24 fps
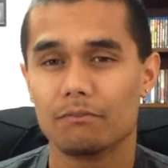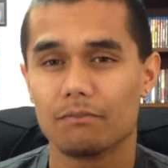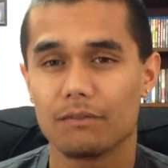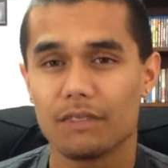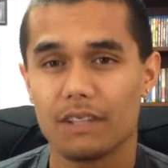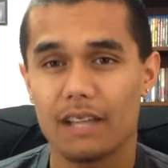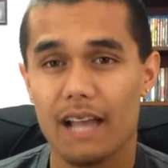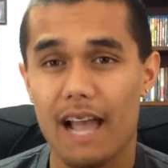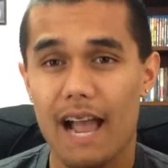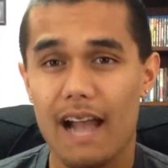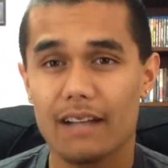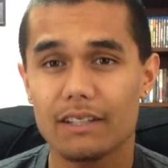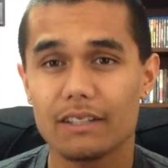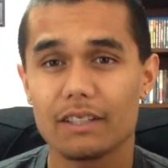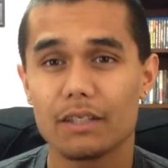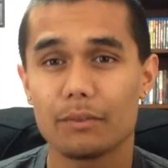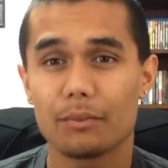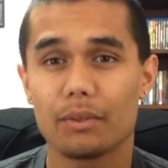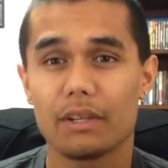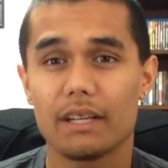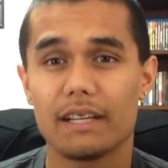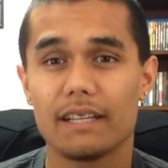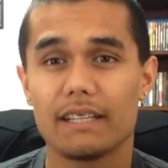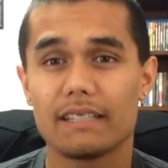the actor that
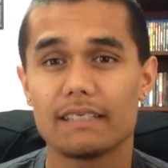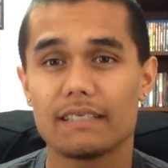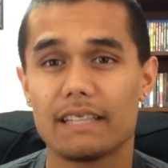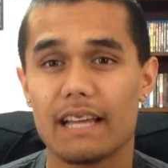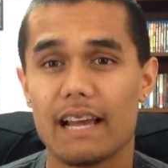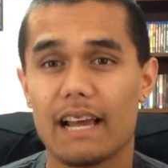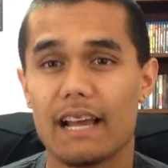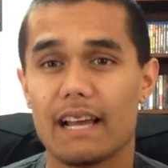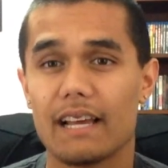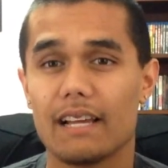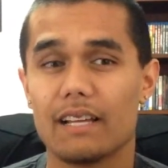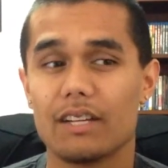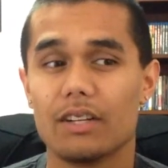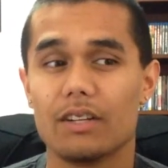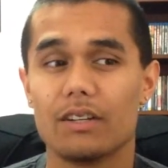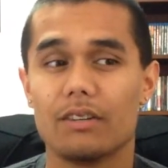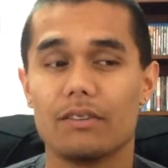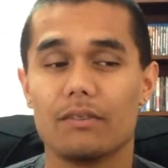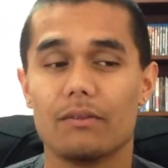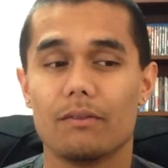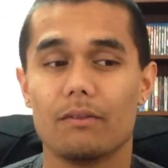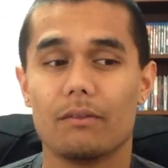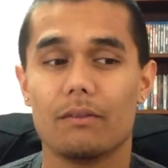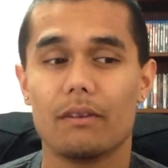played his dad
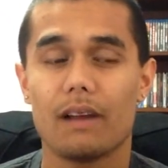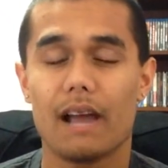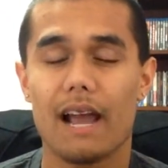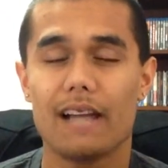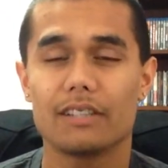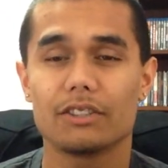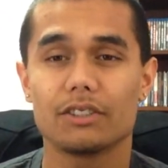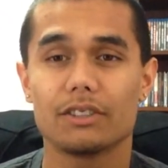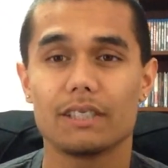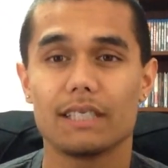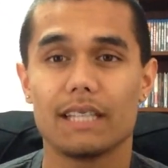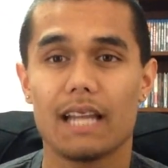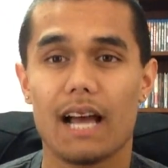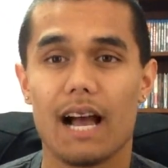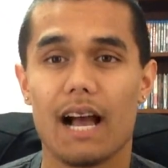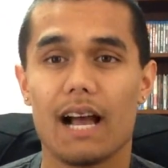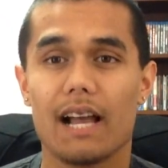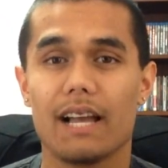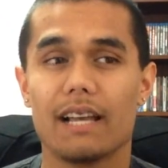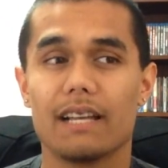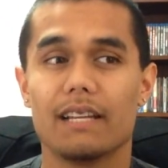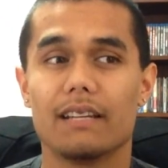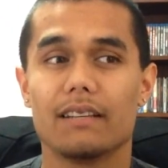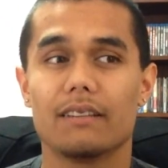actually
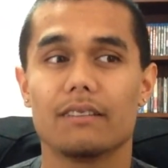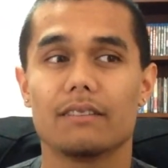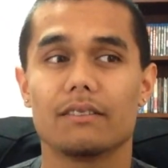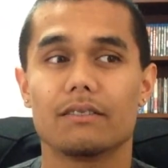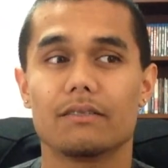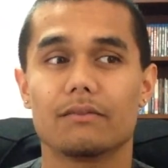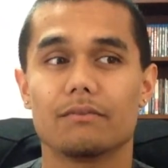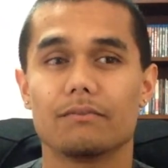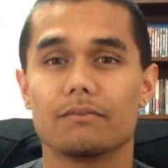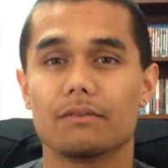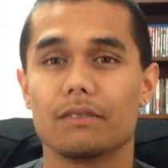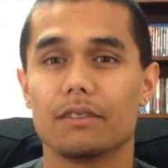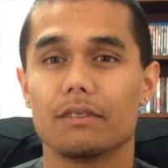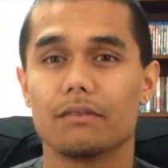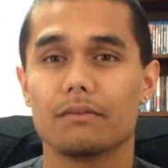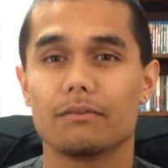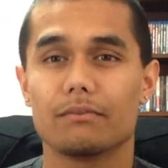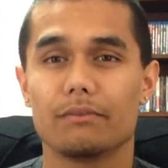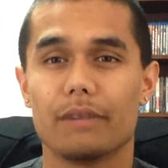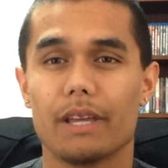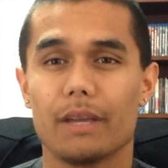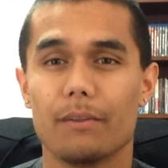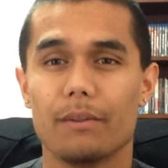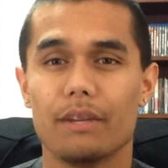died
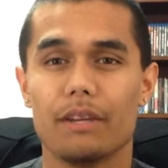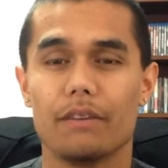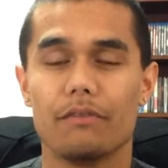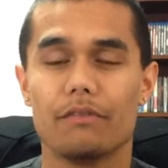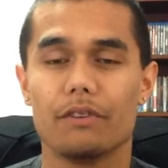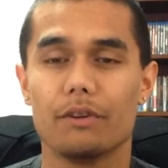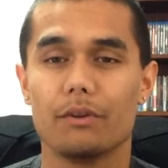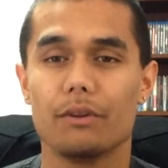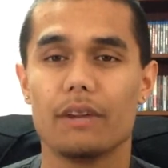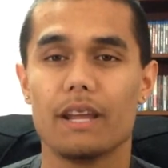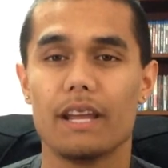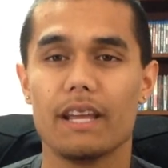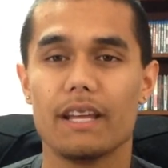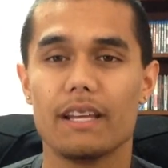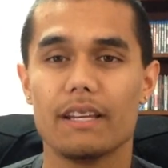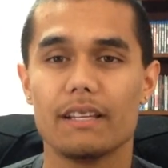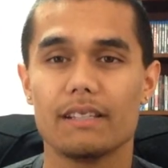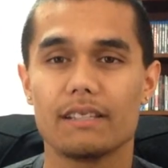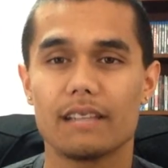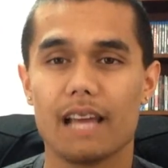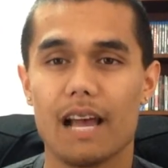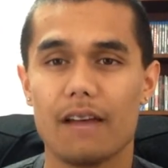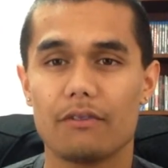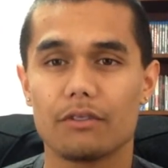maybe a few
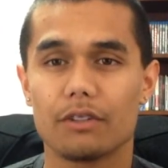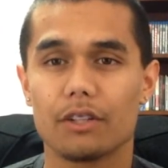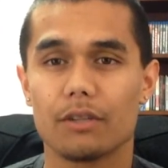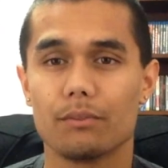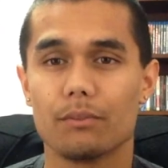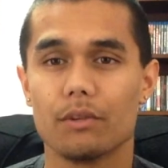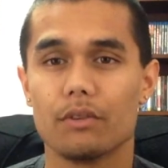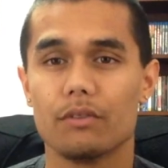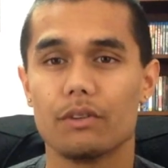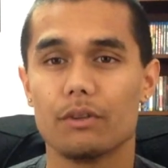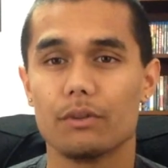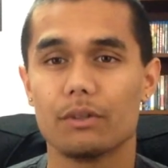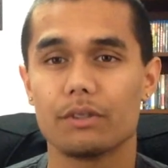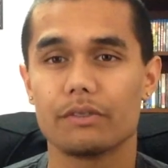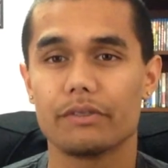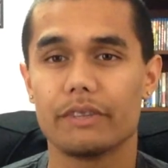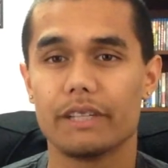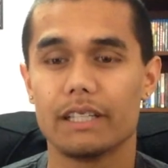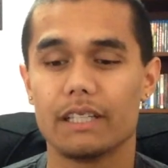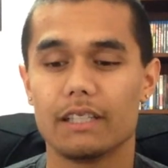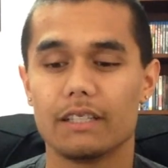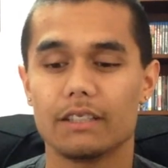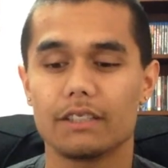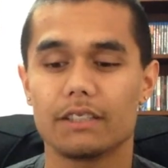days after the movie was
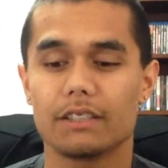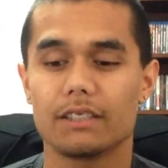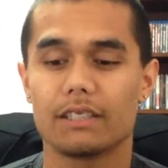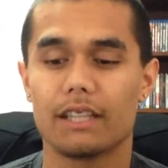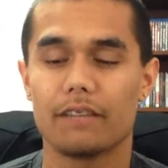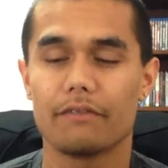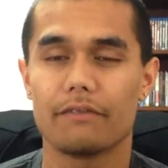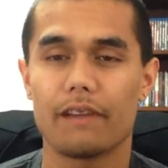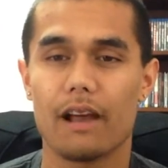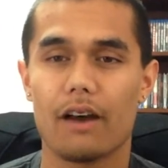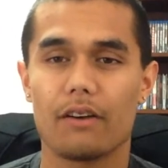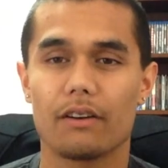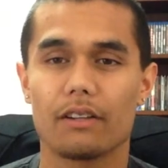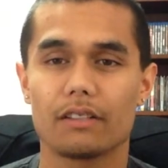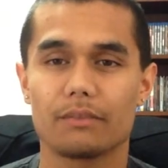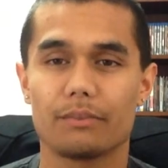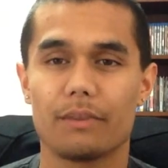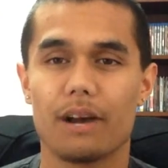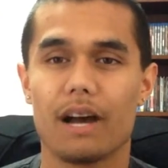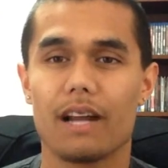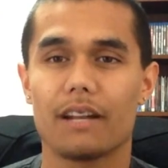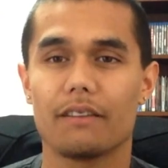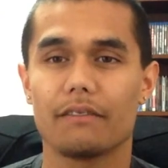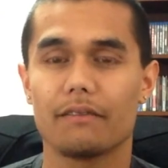finished. They found his
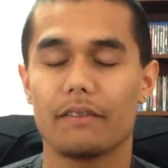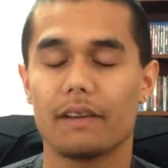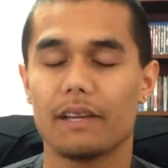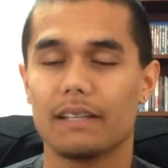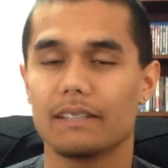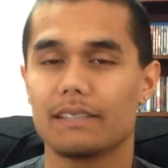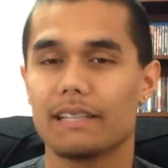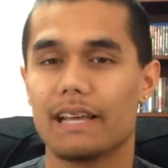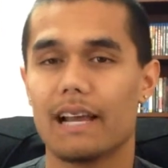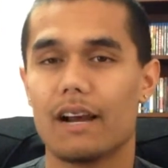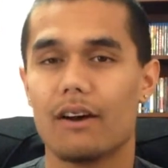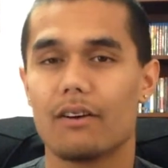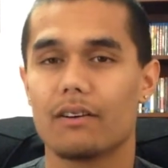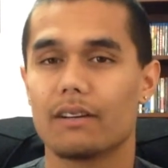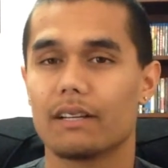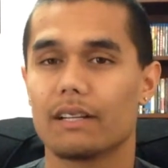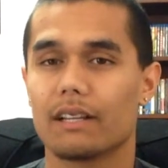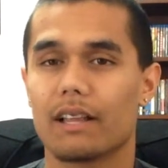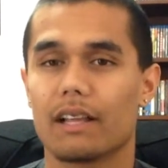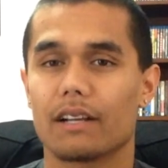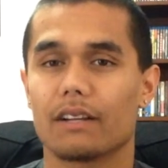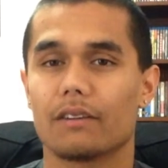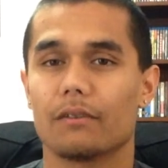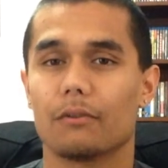body face down in
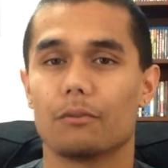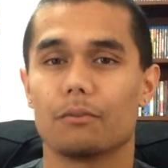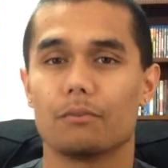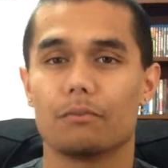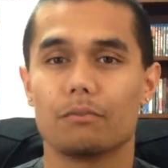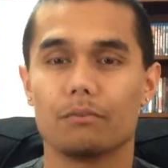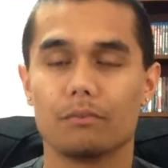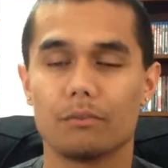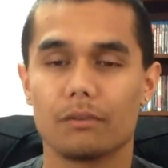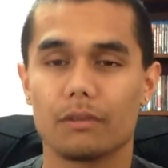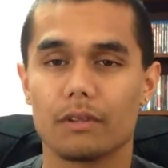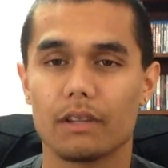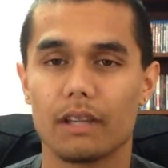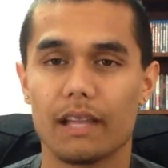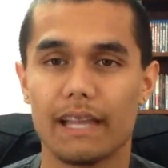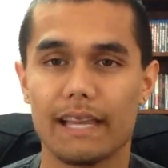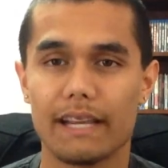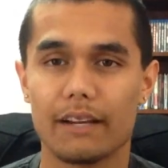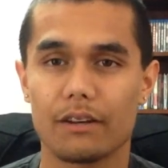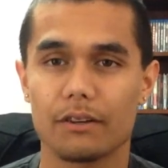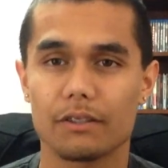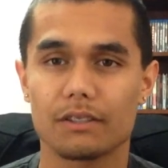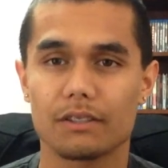like a lake or